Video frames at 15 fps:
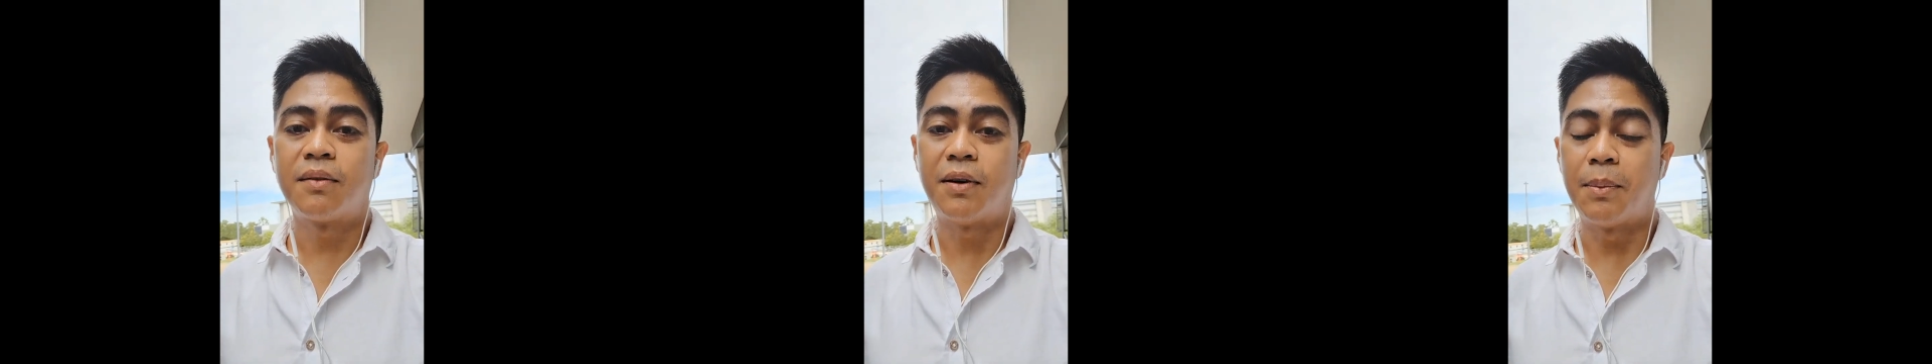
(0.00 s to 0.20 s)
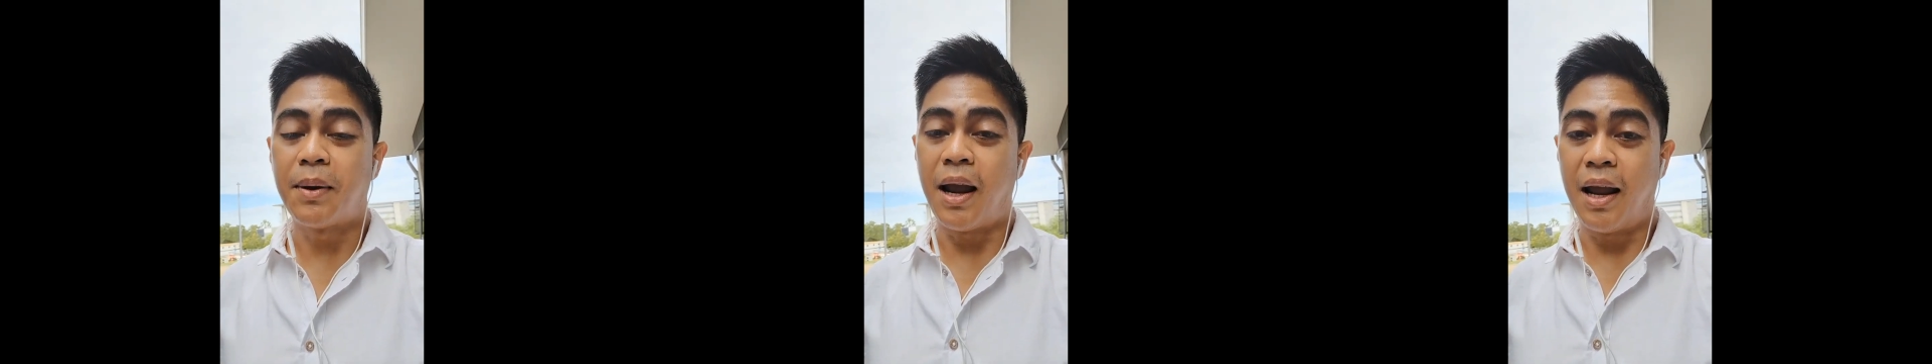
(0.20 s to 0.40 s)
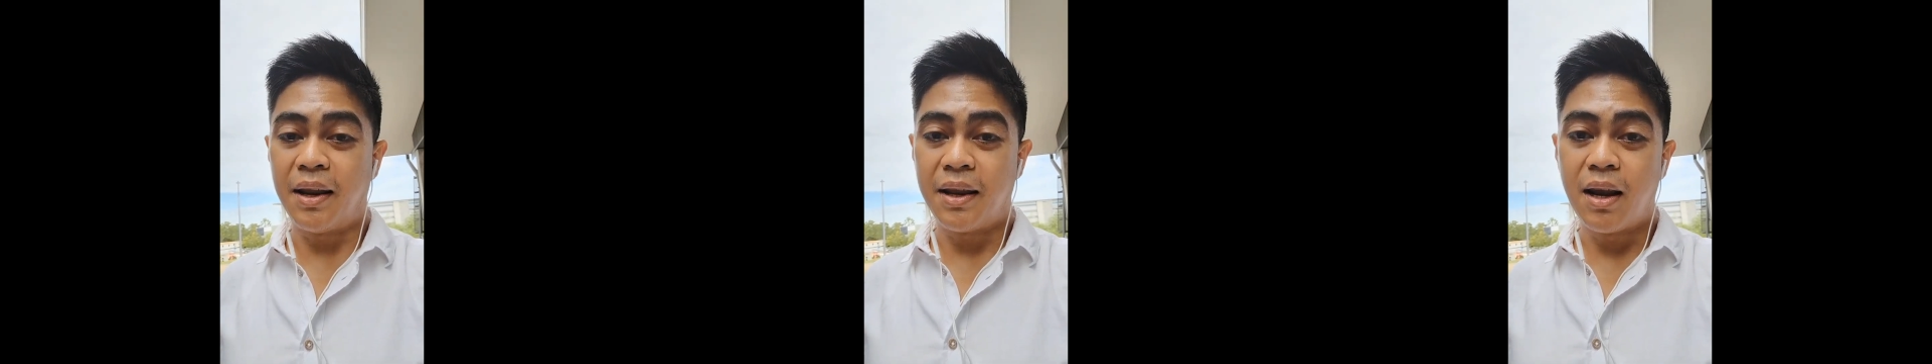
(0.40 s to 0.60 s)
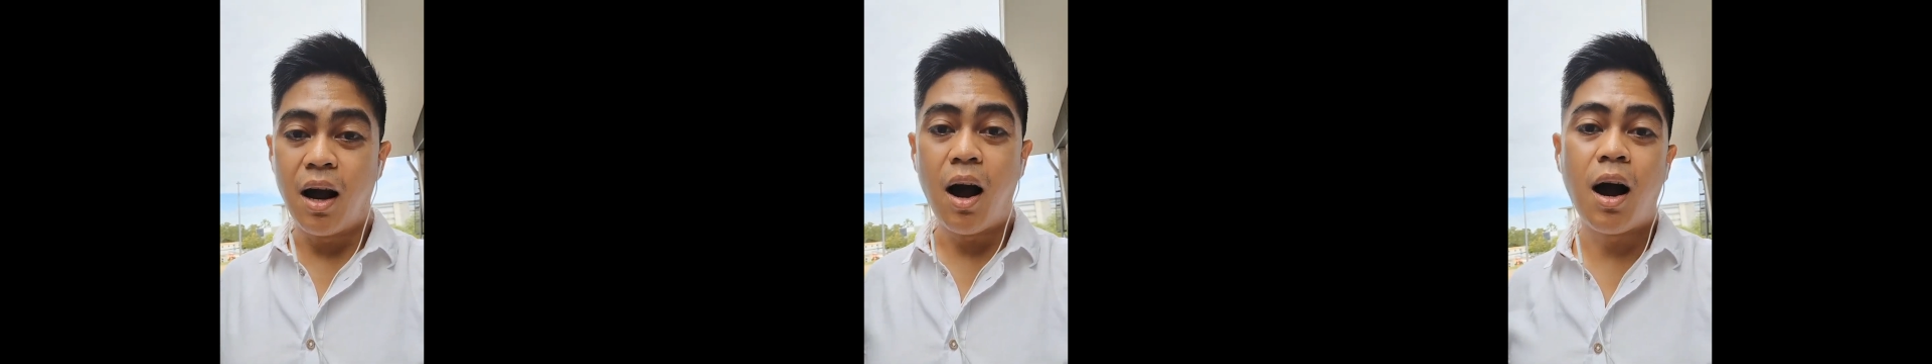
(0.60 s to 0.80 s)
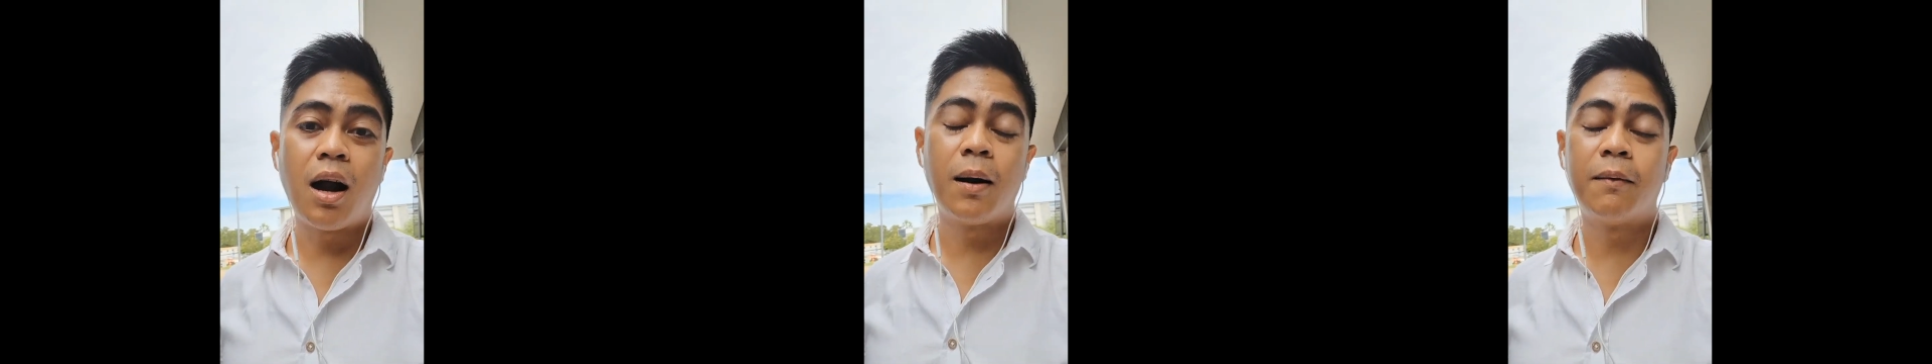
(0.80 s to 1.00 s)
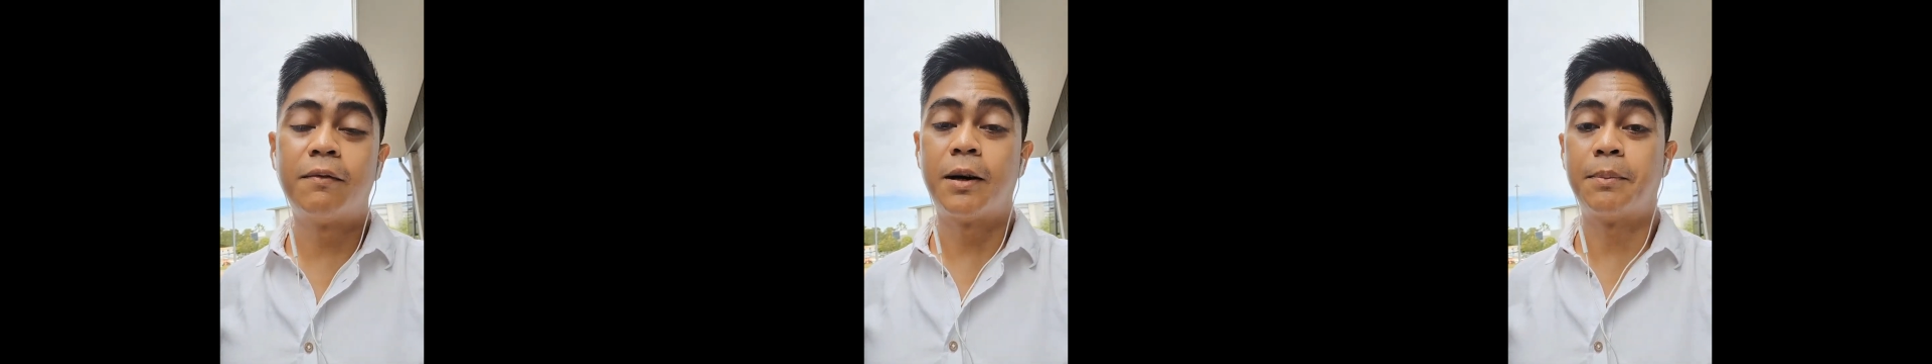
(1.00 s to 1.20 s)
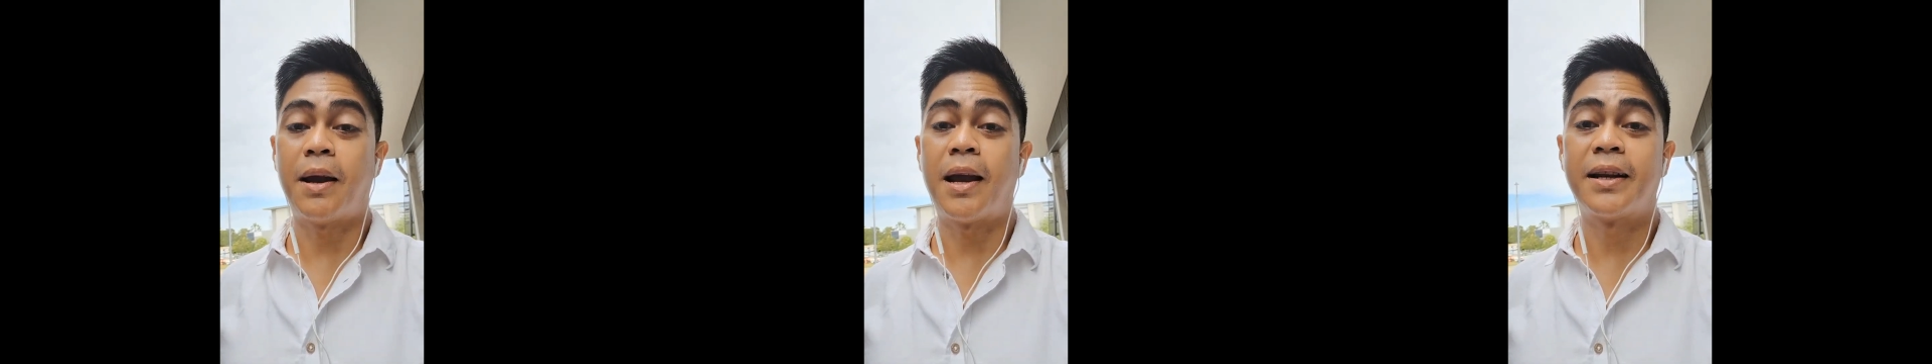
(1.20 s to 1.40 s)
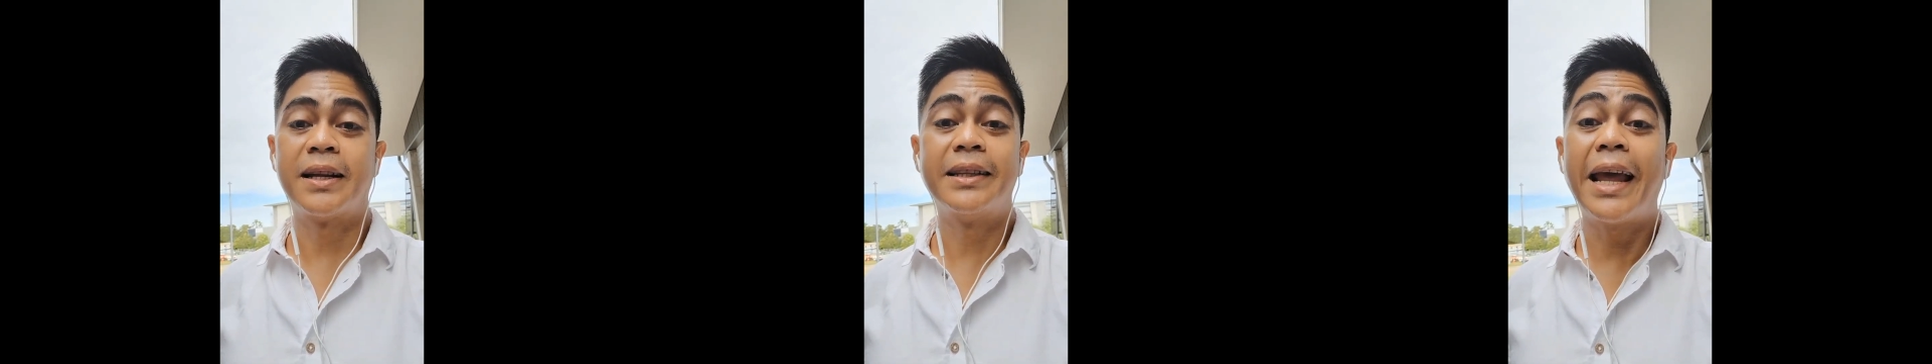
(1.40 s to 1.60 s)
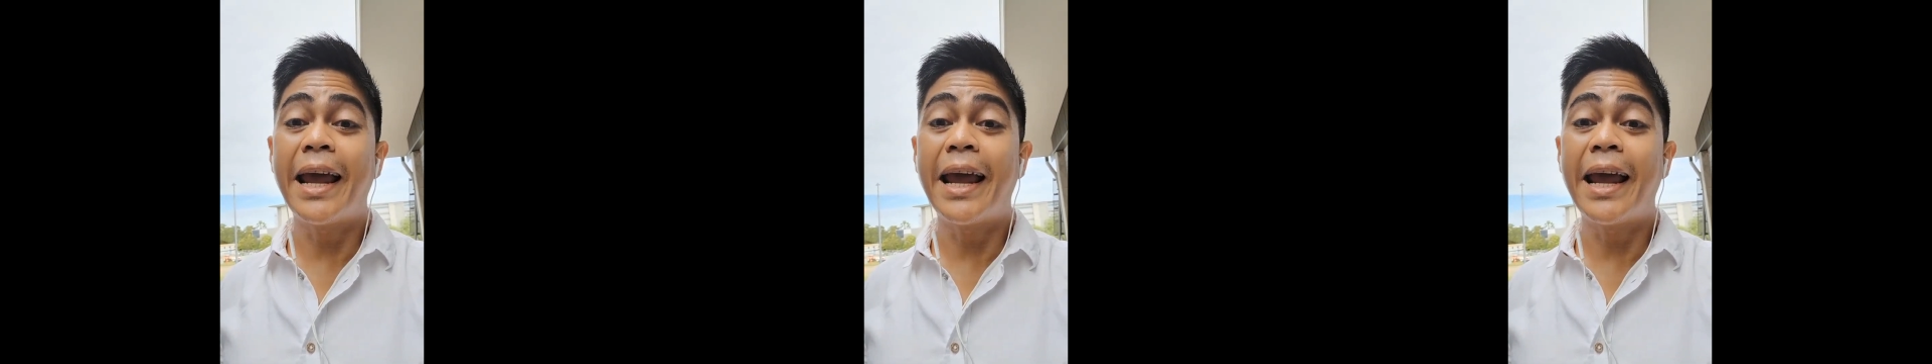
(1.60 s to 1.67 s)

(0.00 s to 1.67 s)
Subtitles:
from any harm, from any